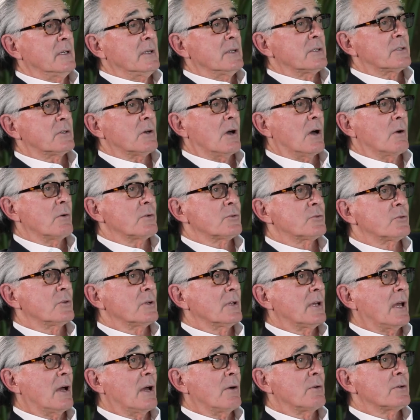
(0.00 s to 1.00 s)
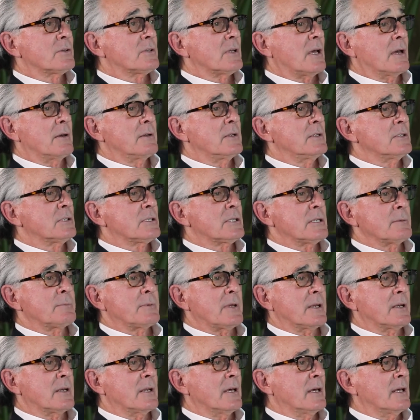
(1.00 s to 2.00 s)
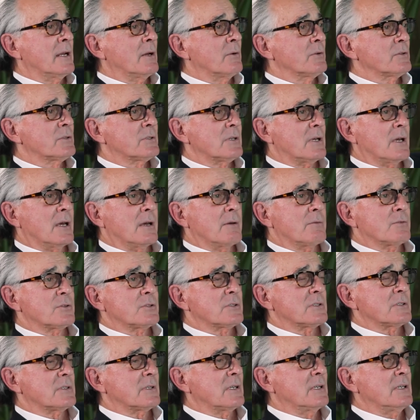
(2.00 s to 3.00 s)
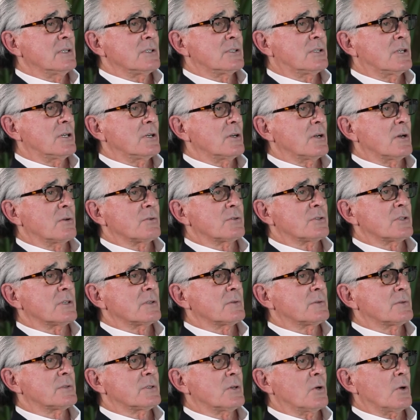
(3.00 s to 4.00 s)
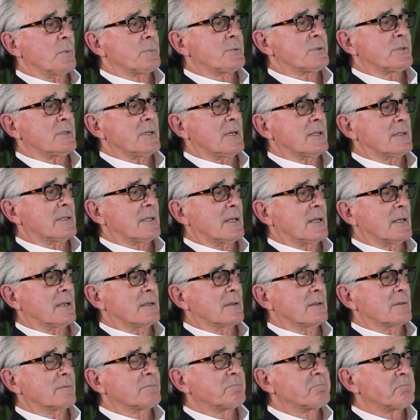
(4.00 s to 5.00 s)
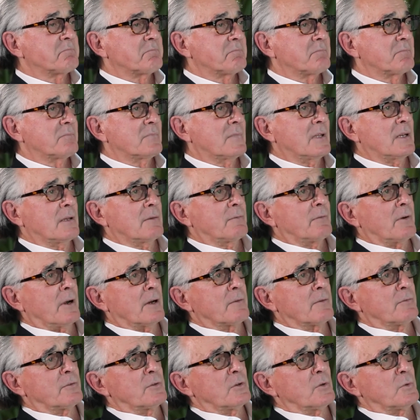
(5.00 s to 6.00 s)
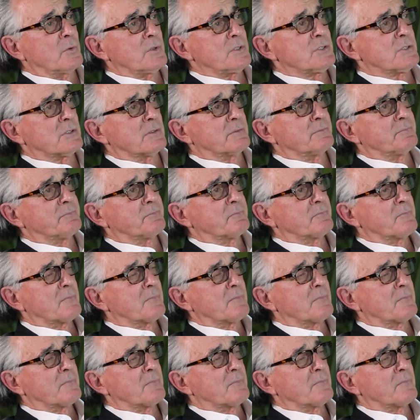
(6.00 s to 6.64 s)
So I was really, I was, I didn't sleep that night. I was, I was in tears. I was so upset that I, getting fired for no reason.